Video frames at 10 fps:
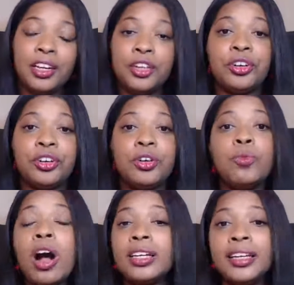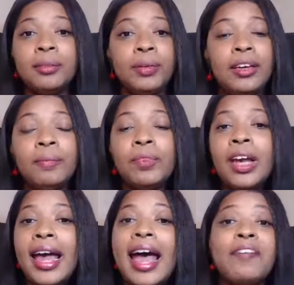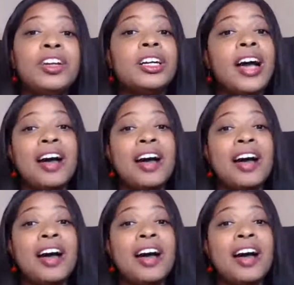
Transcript: Your walk, it can be having a